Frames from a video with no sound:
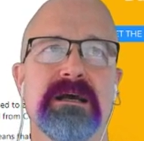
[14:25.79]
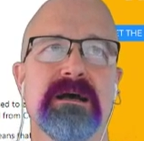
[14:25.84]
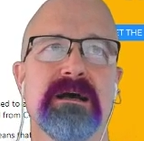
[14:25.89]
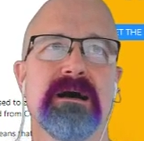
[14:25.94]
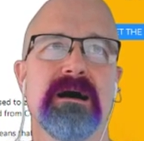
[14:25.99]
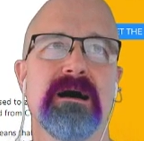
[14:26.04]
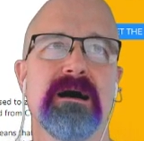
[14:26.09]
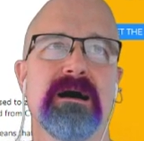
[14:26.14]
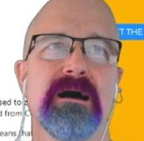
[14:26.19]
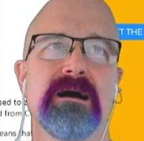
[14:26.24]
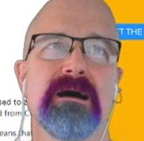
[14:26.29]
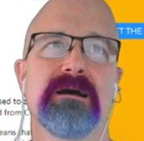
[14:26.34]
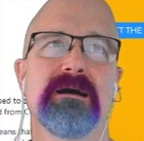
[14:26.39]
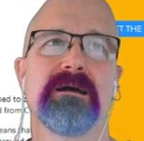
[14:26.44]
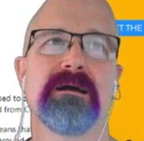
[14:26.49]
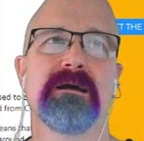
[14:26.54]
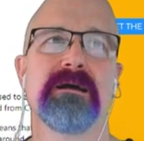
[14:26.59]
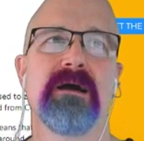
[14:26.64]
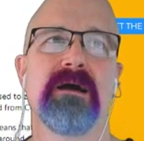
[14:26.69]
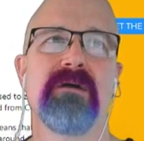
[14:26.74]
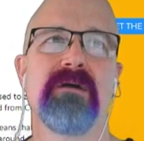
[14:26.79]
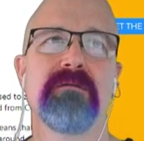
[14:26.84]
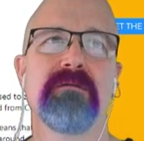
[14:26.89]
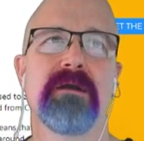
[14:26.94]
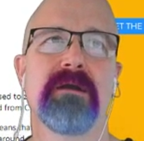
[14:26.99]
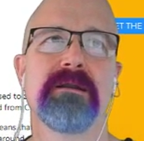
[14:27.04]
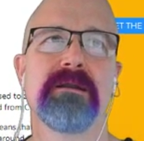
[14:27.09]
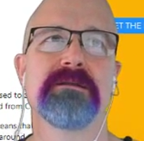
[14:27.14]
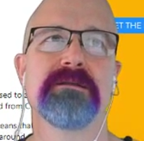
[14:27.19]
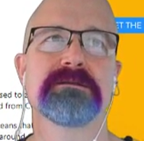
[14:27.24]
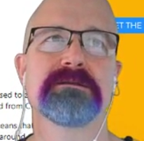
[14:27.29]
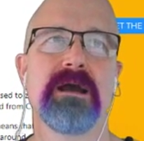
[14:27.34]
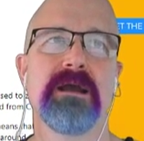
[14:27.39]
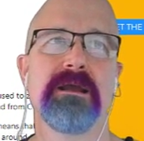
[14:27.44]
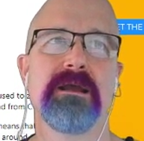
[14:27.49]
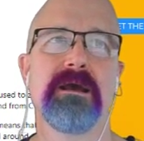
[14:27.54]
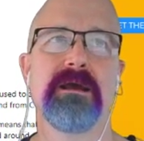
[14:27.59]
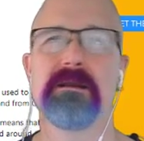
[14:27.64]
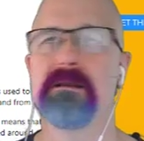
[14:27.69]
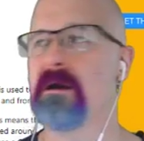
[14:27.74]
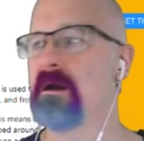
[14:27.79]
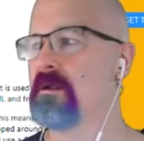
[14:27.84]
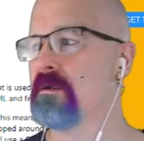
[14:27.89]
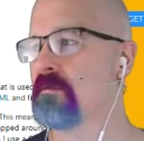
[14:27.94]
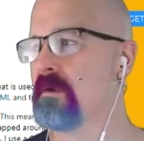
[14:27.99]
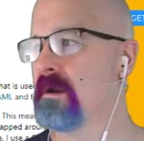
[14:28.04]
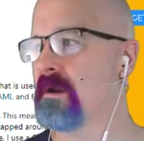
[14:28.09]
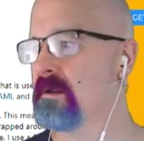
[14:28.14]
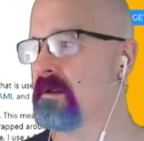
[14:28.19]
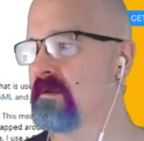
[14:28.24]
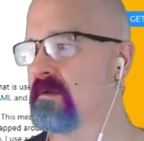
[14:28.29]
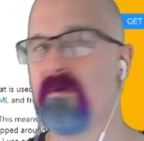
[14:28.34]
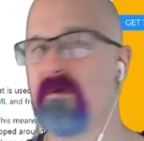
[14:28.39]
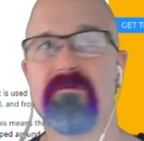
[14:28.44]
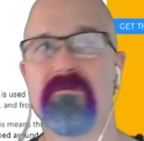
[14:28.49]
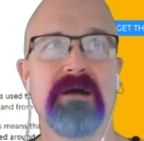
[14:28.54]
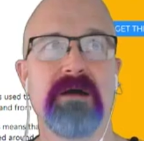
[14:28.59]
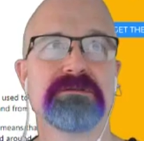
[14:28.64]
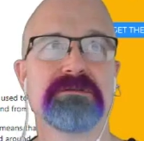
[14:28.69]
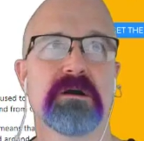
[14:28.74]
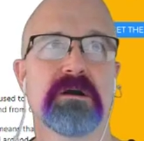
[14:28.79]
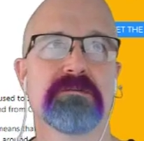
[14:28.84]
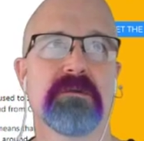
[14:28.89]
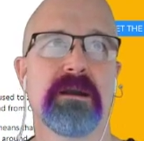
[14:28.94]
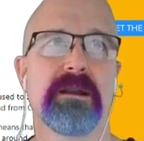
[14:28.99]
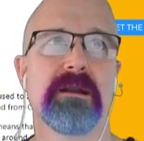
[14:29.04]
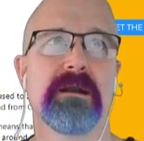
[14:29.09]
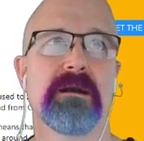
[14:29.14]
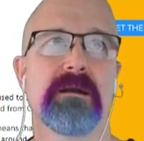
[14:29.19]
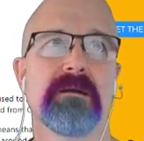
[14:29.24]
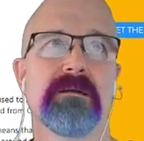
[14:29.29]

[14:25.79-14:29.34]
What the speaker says: Have I rated this guy yet? I'll give him a 5 stars right here.